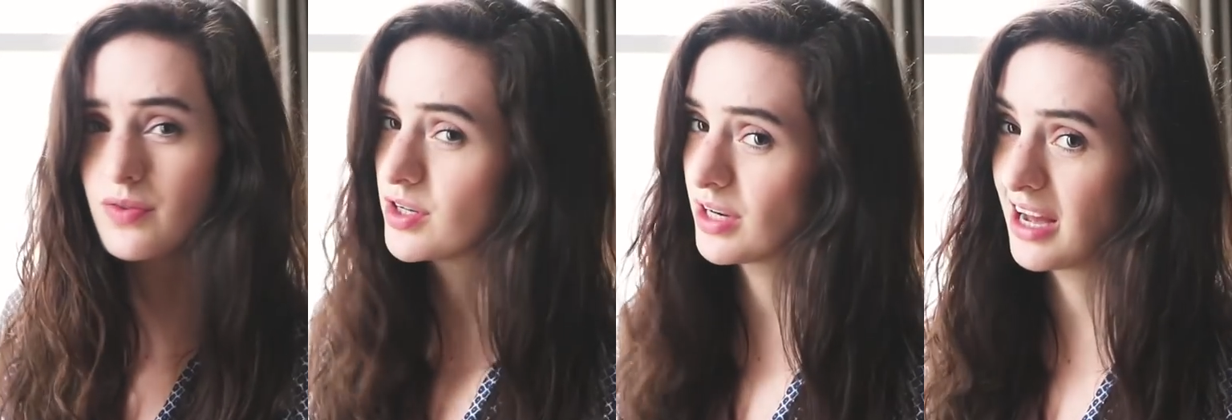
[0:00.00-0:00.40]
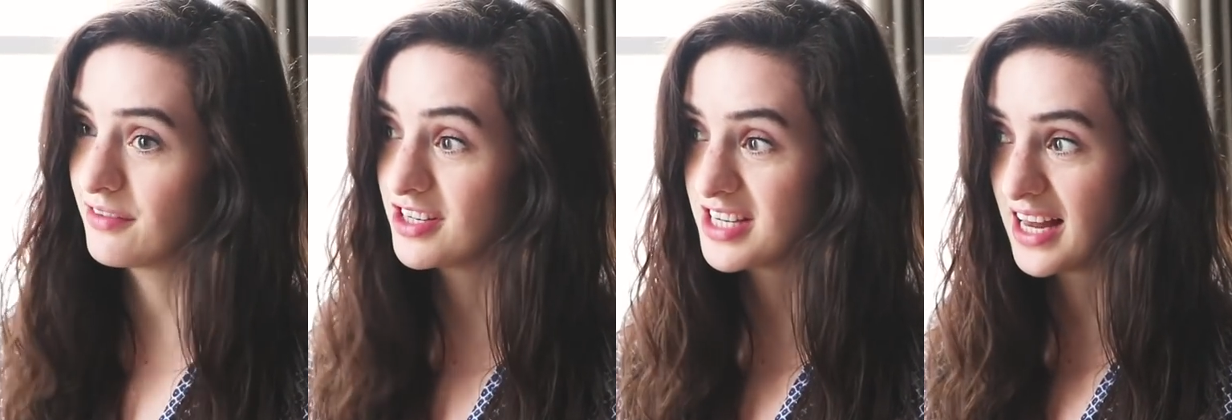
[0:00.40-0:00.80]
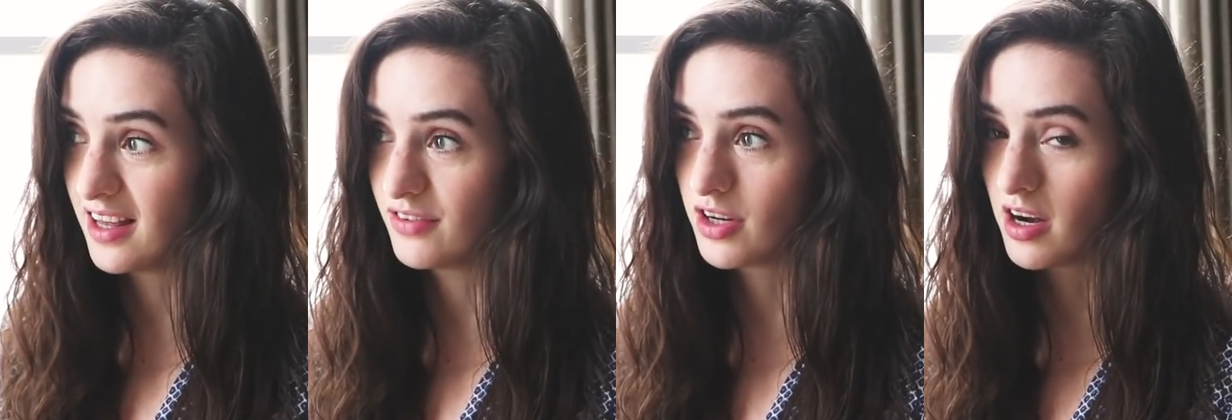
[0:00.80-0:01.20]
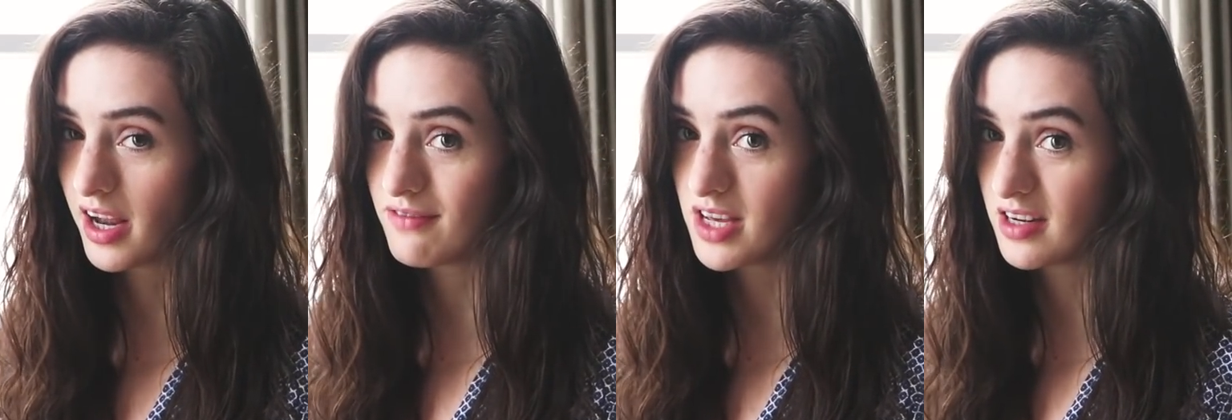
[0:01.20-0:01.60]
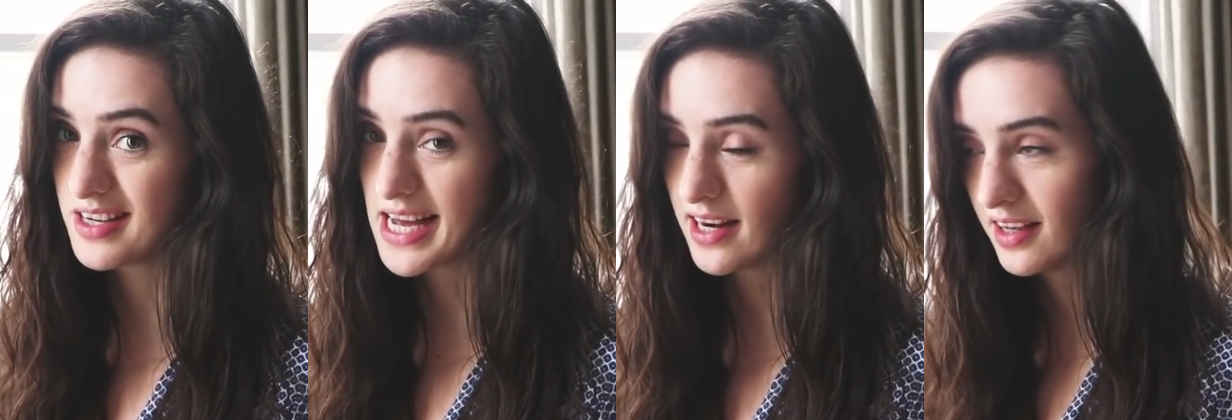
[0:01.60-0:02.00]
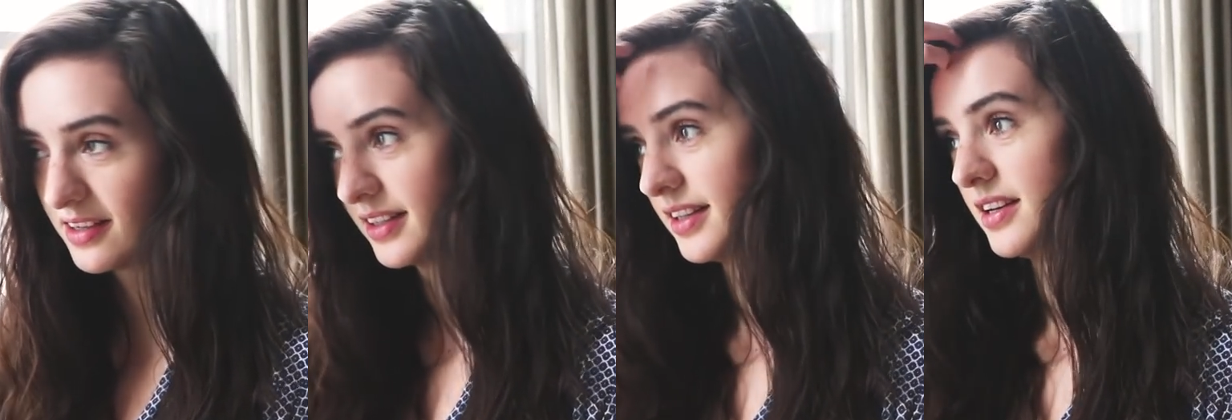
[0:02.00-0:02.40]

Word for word: if you don't have Nutella, if you can't get vegan Nutella,